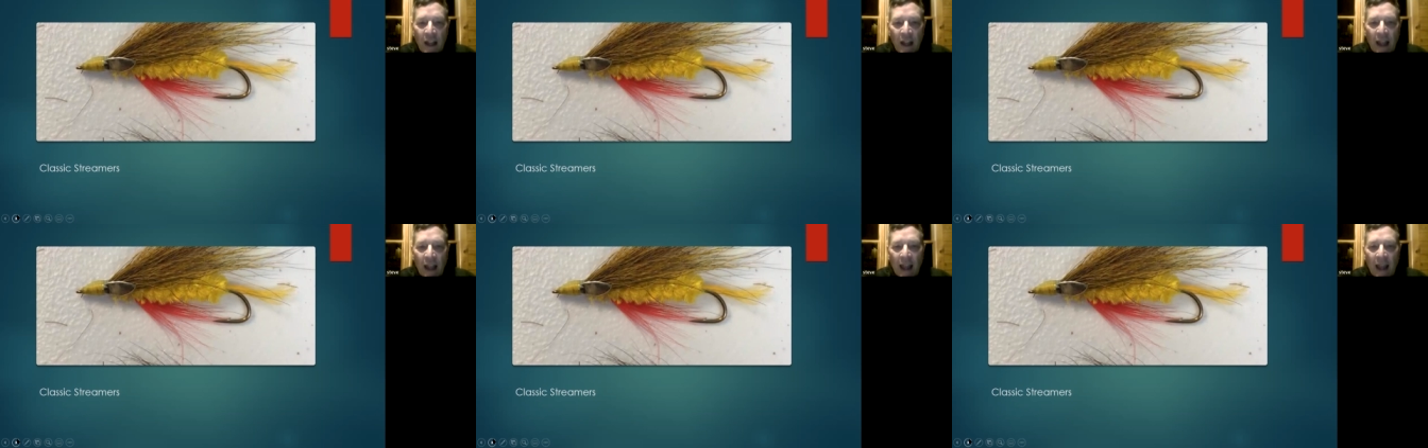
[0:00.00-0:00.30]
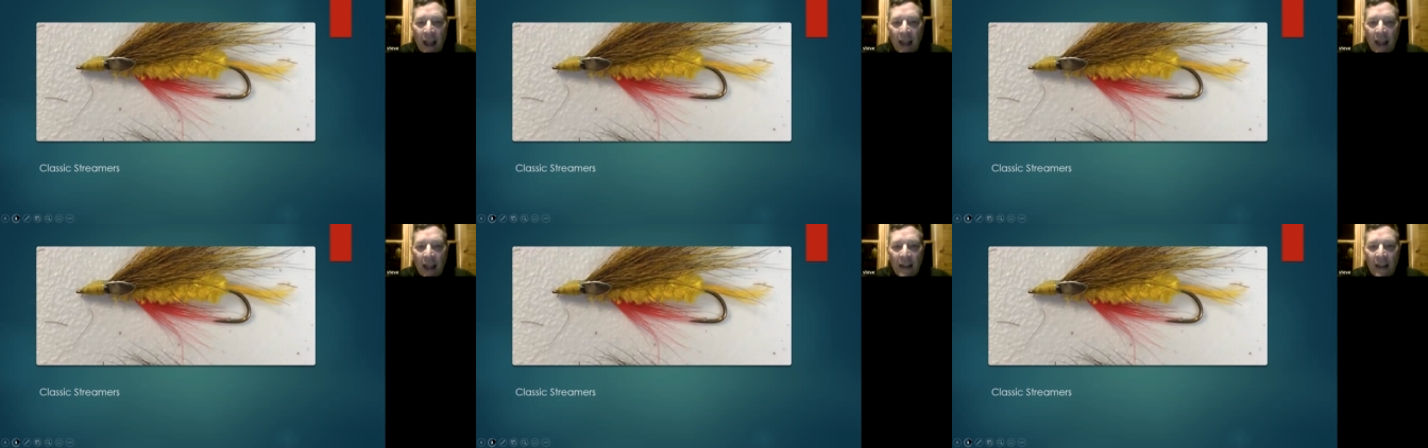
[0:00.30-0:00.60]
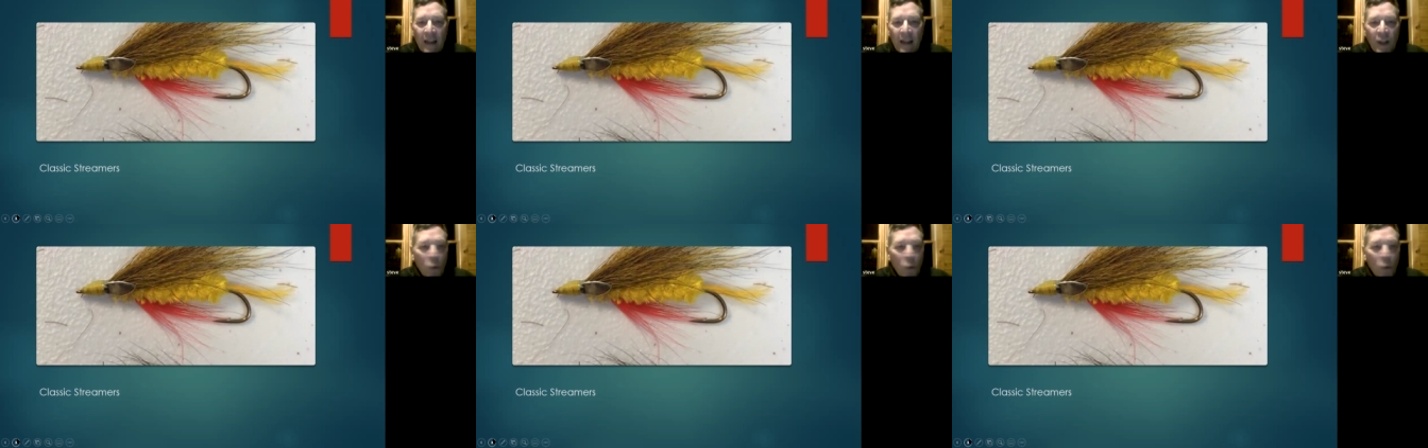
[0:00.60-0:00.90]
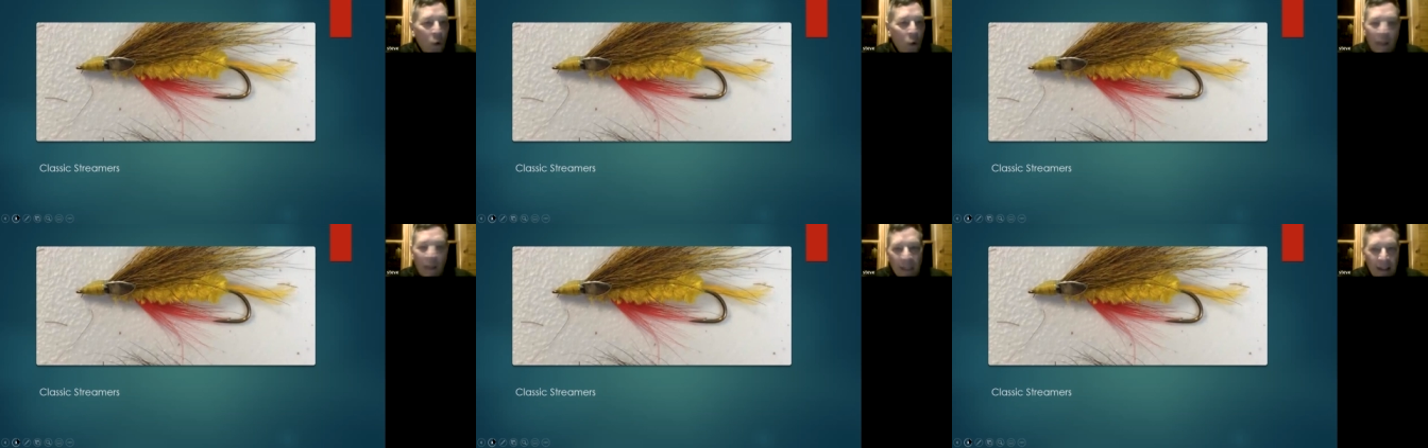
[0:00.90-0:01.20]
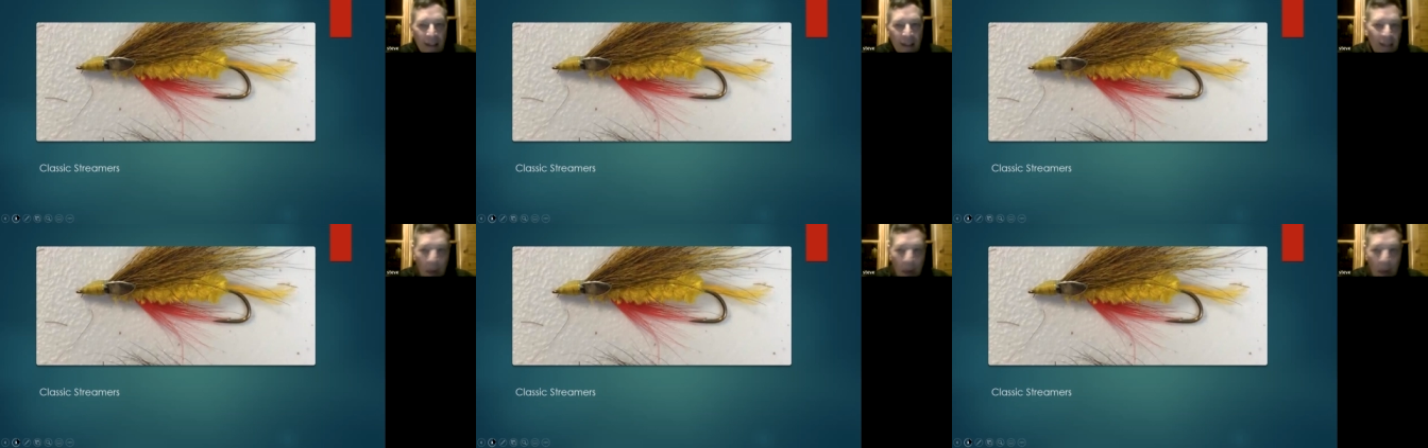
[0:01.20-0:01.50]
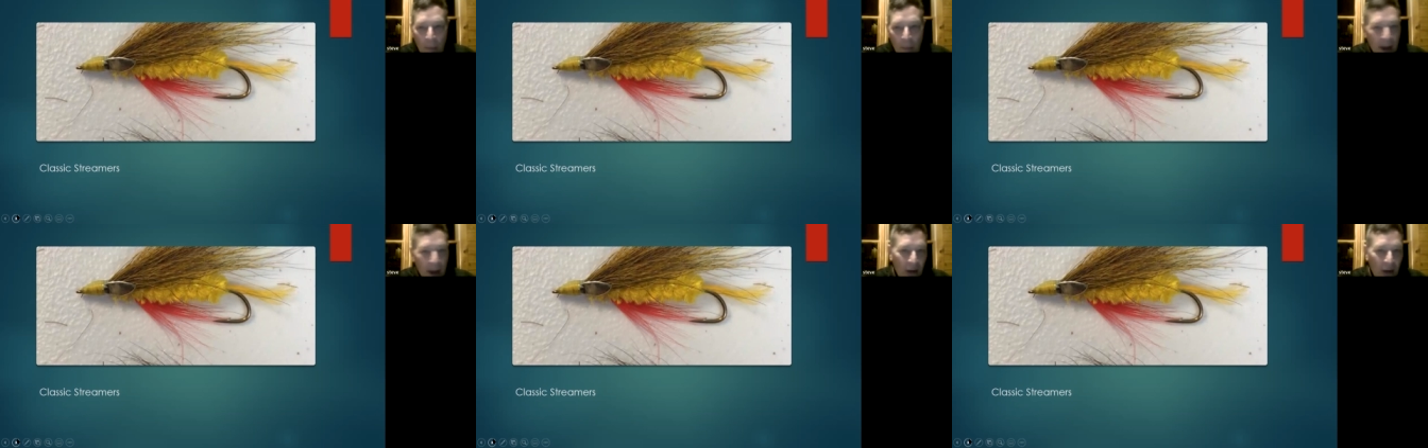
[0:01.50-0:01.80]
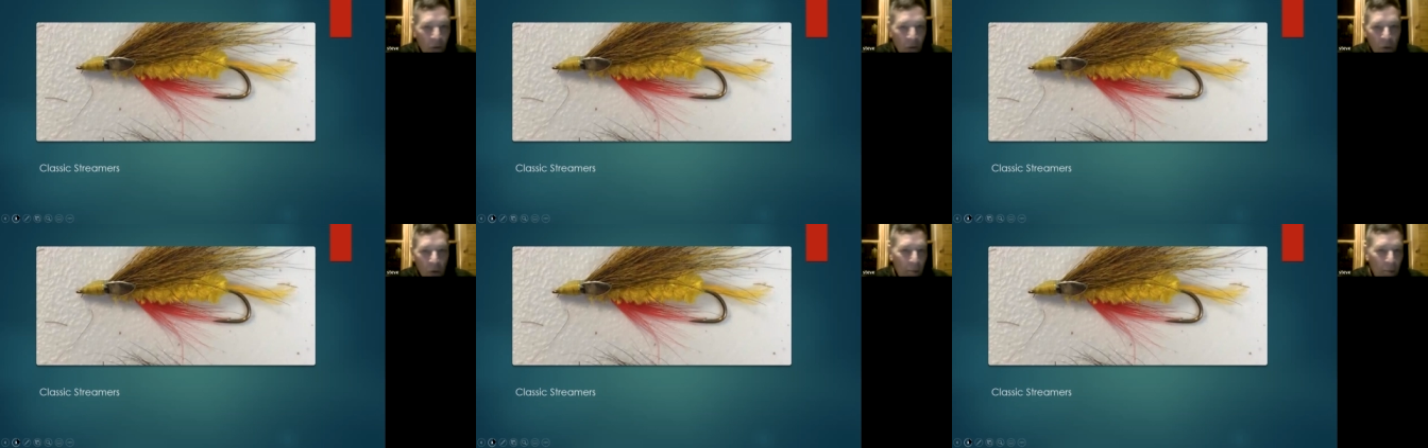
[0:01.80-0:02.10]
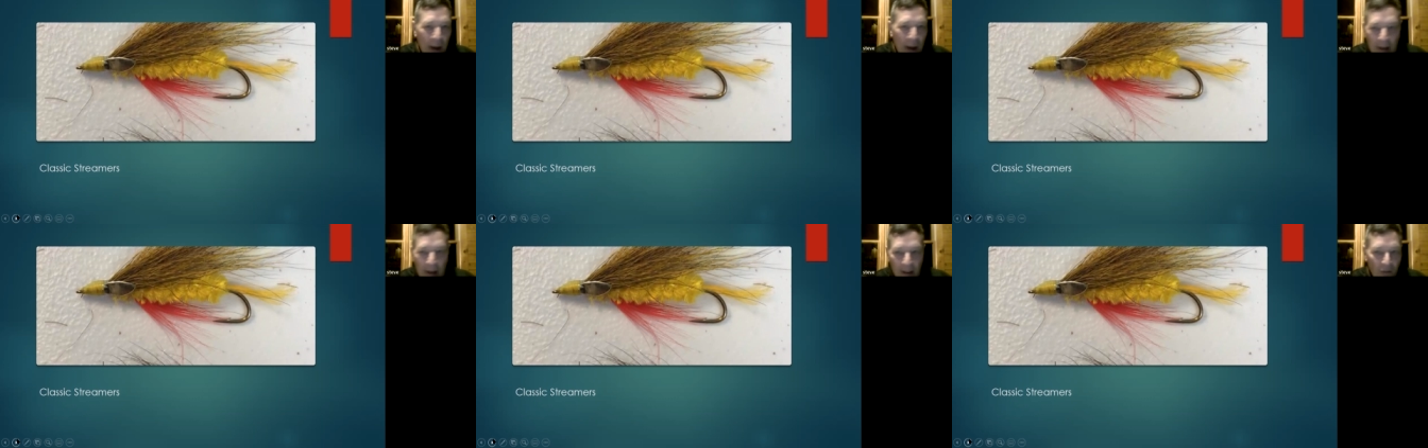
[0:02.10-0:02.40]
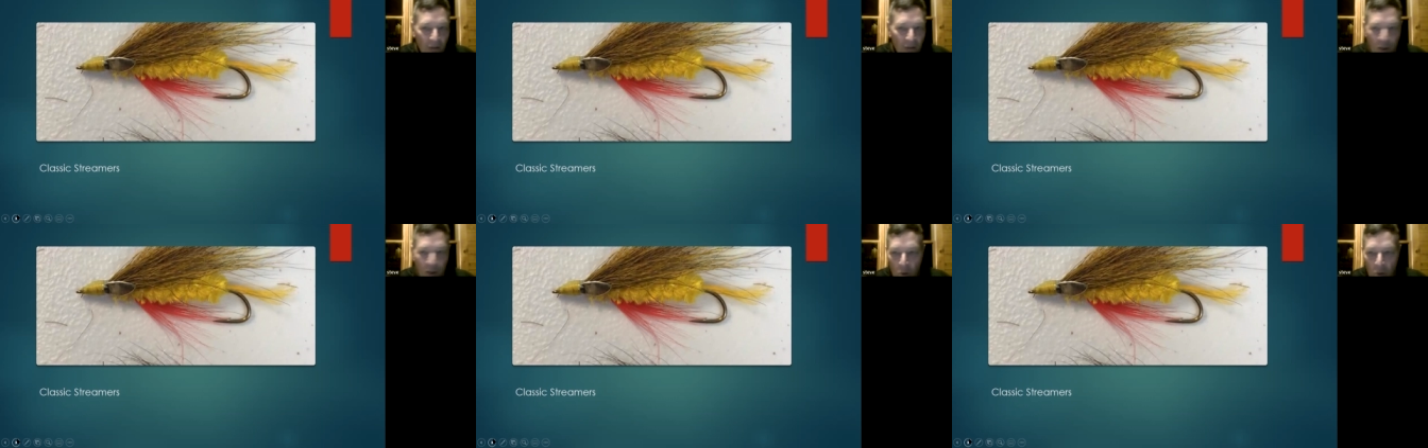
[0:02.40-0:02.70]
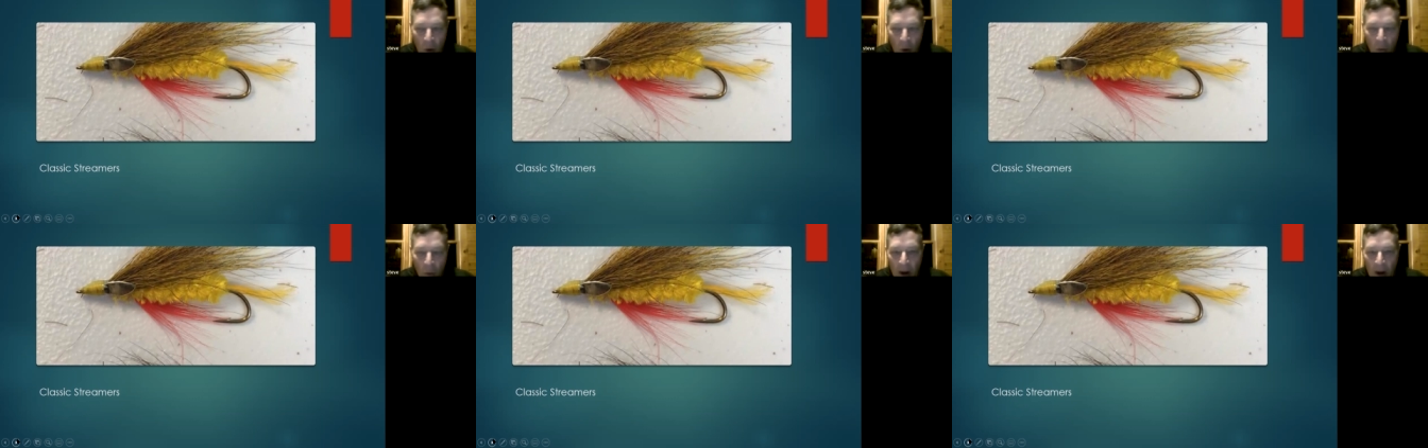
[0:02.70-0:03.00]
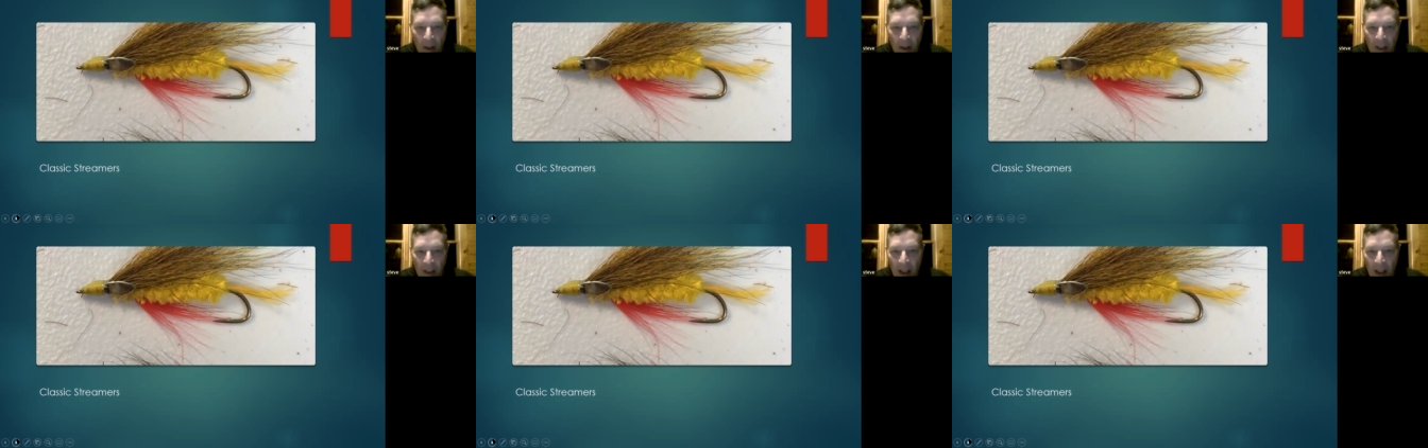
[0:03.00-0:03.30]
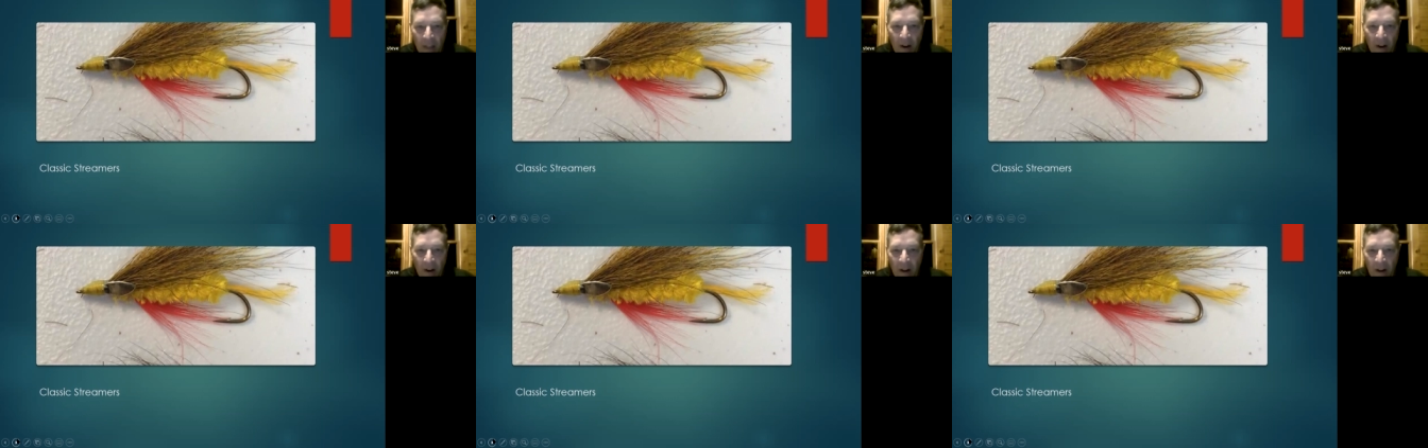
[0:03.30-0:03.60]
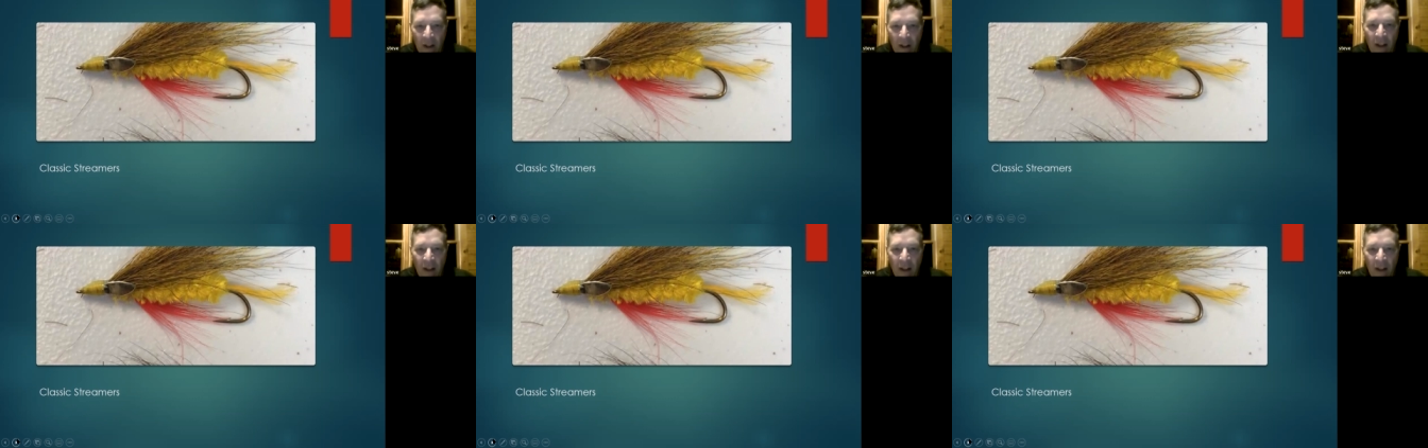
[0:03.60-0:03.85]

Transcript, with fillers: And you wouldn't think that it make, would make a difference one way or the other,